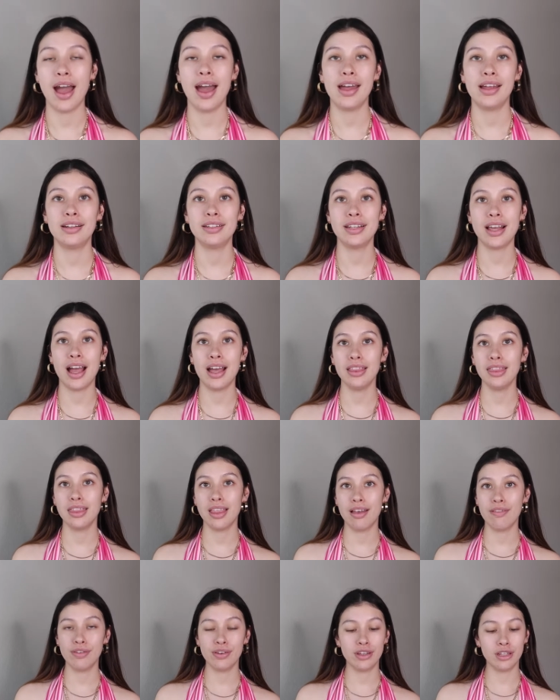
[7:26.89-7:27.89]
And I
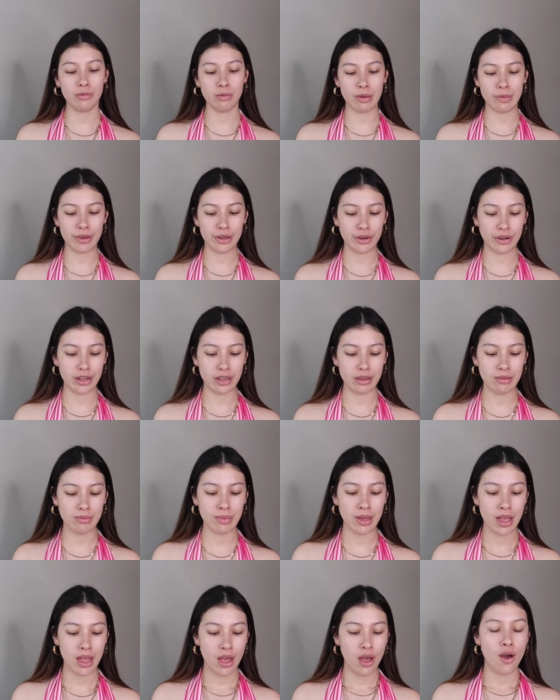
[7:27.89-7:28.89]
love a good BB cream